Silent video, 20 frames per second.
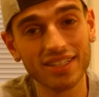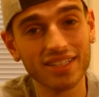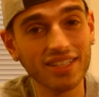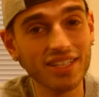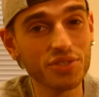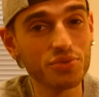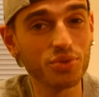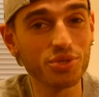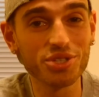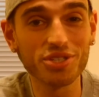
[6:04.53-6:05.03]

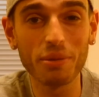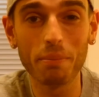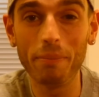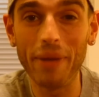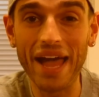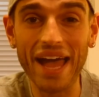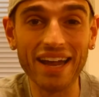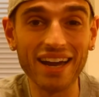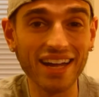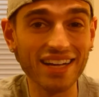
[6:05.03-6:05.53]
These were just a
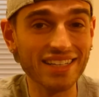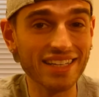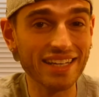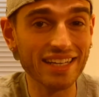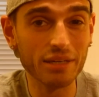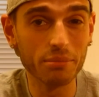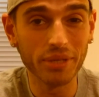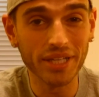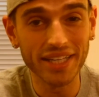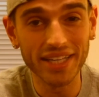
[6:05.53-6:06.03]
bad
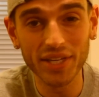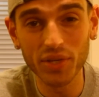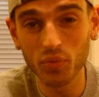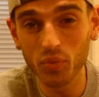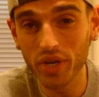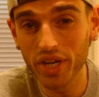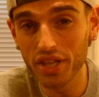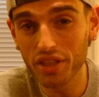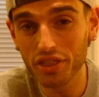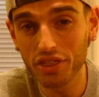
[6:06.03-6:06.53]
idea to begin
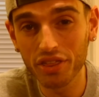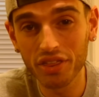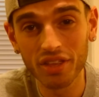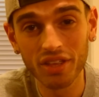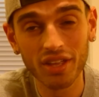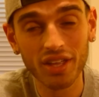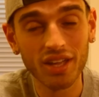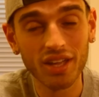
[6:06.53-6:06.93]
with.